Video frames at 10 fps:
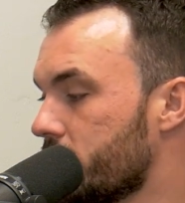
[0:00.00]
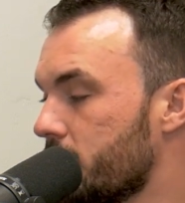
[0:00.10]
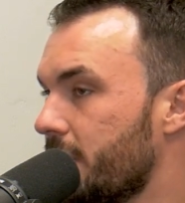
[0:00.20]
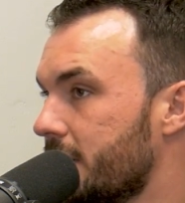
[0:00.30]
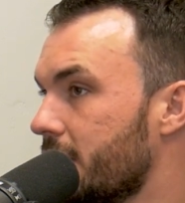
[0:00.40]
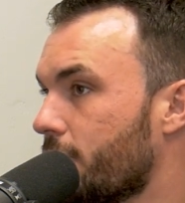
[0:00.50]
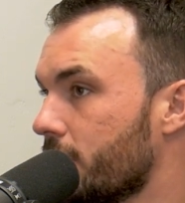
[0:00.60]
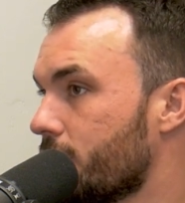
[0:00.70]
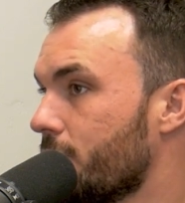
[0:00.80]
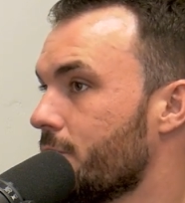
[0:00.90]
I've noticed a big
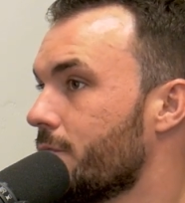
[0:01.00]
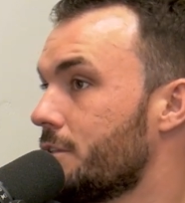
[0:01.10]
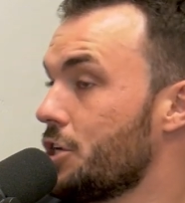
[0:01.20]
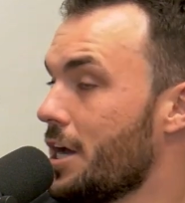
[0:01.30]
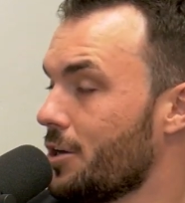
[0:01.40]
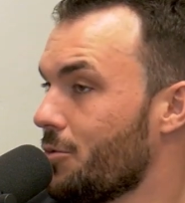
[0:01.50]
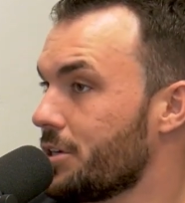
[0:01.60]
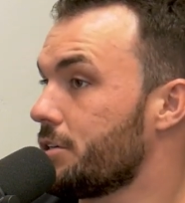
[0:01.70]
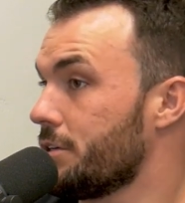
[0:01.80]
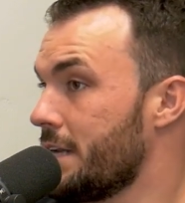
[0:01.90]
difference from
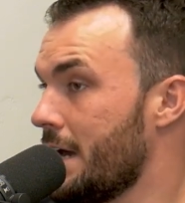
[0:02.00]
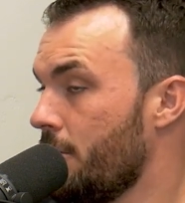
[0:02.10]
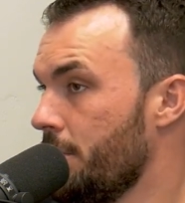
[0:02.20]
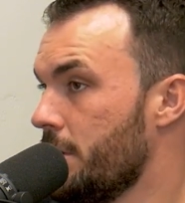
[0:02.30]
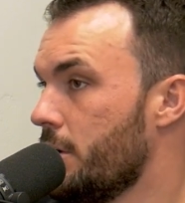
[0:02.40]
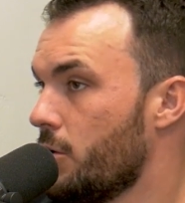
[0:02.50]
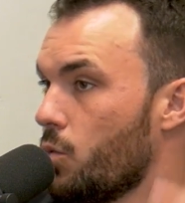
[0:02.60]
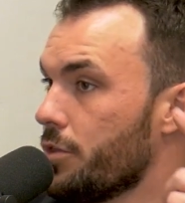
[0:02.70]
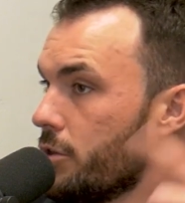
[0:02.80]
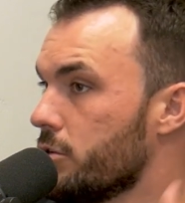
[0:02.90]
January till now,
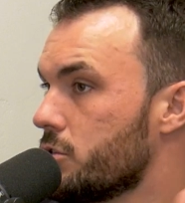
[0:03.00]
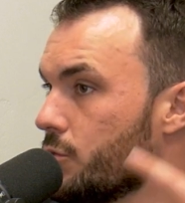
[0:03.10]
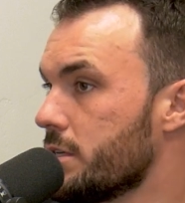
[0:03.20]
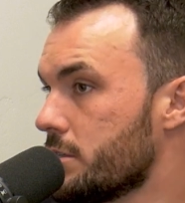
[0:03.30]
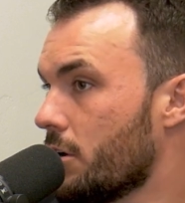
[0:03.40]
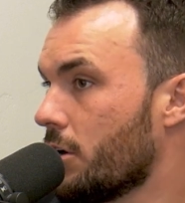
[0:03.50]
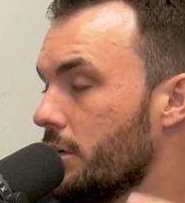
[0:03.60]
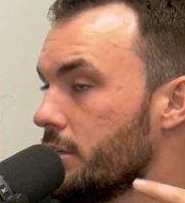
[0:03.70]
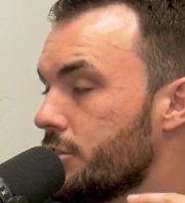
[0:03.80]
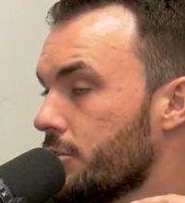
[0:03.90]
what those swings
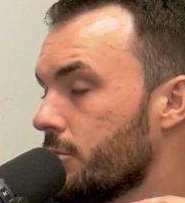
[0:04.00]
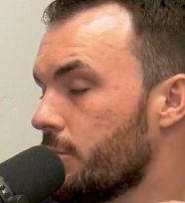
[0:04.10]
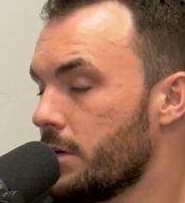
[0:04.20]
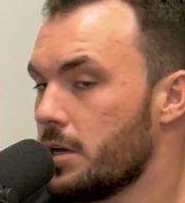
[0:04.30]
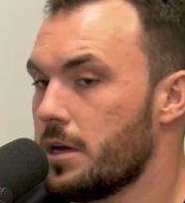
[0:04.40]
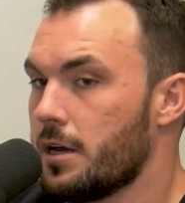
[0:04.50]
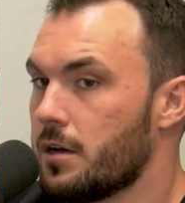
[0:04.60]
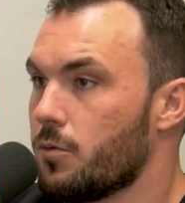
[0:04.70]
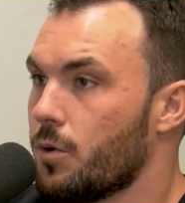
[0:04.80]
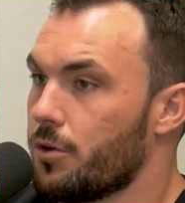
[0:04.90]
are. So
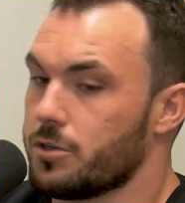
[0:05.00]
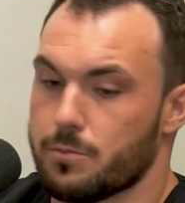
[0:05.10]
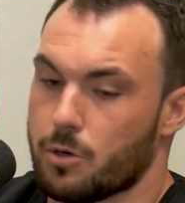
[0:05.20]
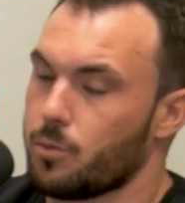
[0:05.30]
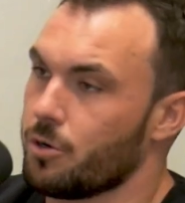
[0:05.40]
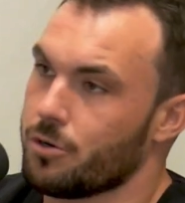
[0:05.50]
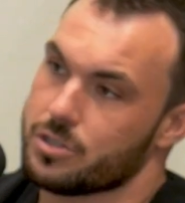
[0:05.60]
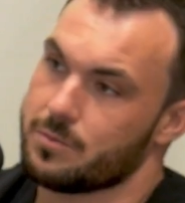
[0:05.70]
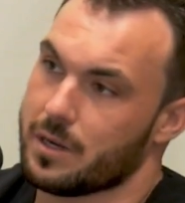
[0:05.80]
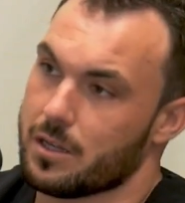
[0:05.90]
whether it's the berberine or
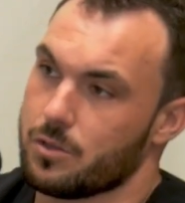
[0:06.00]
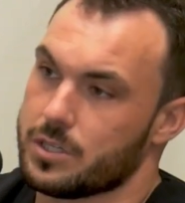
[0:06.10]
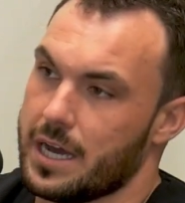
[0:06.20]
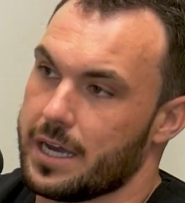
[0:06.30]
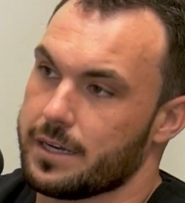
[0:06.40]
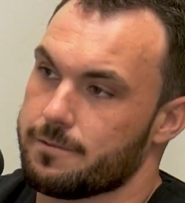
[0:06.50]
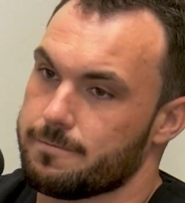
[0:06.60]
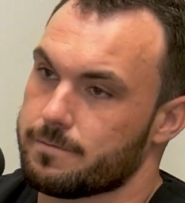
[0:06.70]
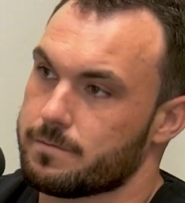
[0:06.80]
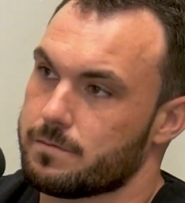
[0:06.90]
the semaglutide,
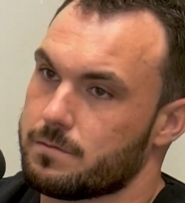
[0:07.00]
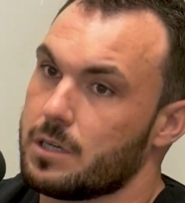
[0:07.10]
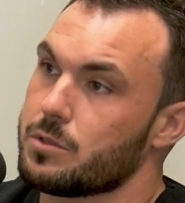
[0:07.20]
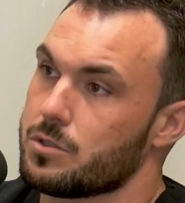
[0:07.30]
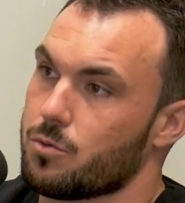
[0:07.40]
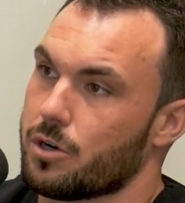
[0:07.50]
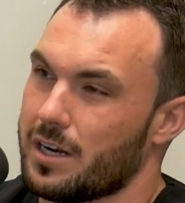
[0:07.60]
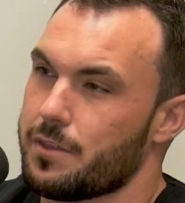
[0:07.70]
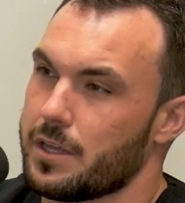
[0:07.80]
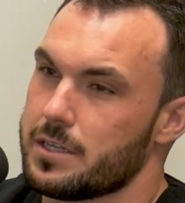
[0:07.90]
something's
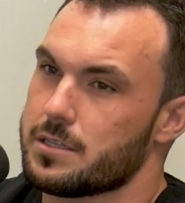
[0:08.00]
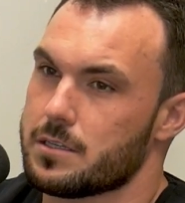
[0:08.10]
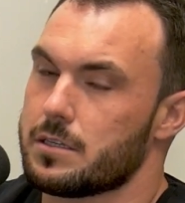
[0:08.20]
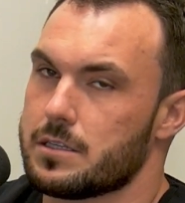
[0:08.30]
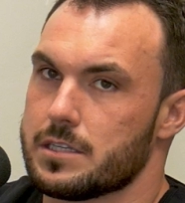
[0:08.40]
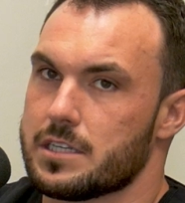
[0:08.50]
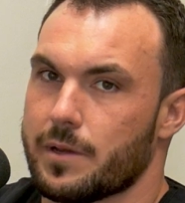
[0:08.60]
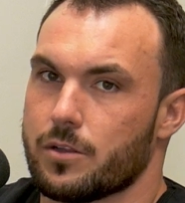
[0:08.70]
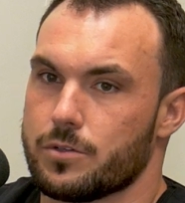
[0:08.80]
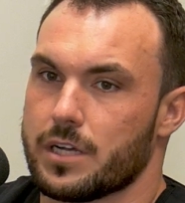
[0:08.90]
working. I think it's the
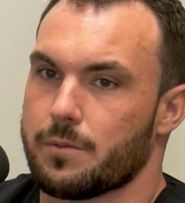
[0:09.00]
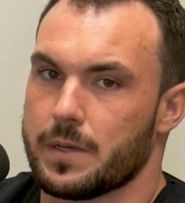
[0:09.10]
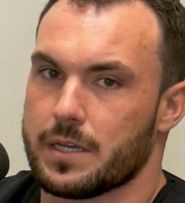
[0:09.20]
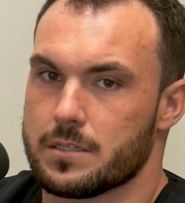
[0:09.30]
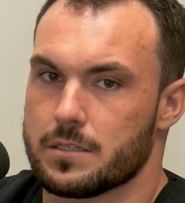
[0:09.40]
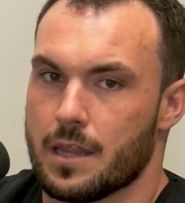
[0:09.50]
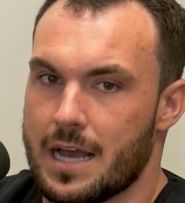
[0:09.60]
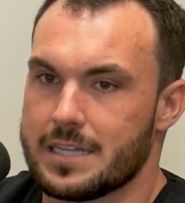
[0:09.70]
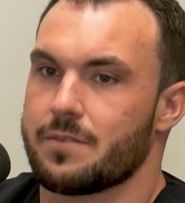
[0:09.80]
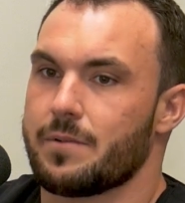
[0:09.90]
semaglutide because the
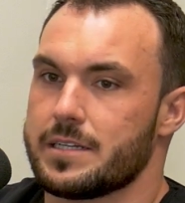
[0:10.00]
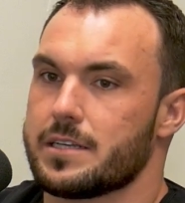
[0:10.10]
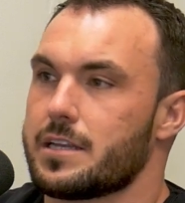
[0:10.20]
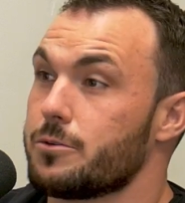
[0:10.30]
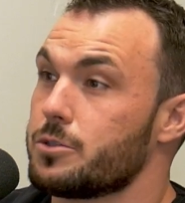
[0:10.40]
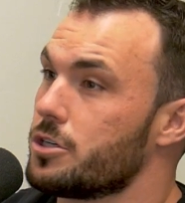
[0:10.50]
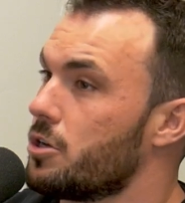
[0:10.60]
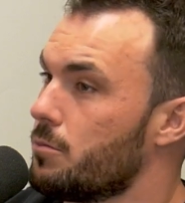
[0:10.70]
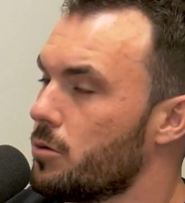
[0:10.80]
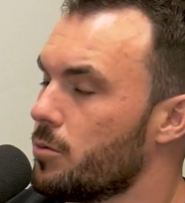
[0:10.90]
last time I tested, I was
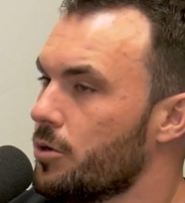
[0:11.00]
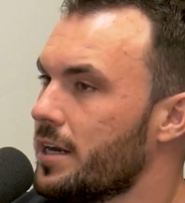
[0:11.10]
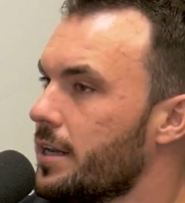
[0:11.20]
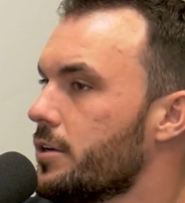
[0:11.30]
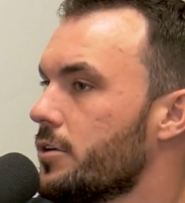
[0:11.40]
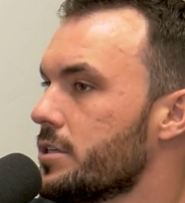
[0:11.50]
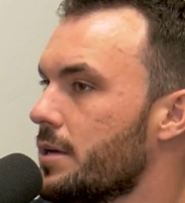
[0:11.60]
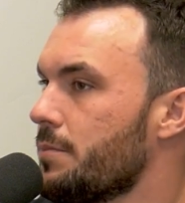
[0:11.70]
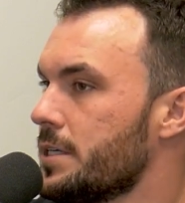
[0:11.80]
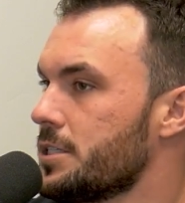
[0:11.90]
just on berberine. I didn't notice
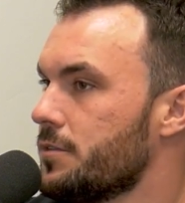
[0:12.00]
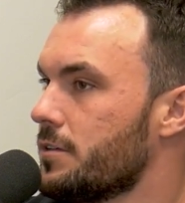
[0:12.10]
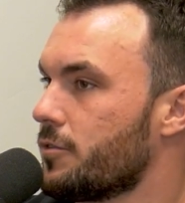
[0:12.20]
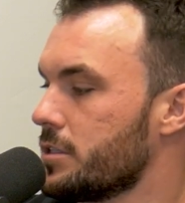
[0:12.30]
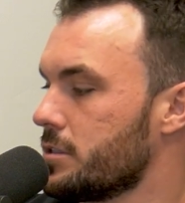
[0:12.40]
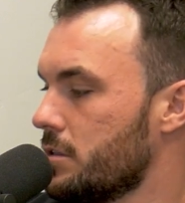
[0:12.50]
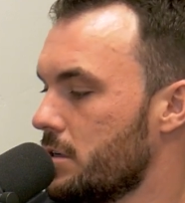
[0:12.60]
that much of a difference.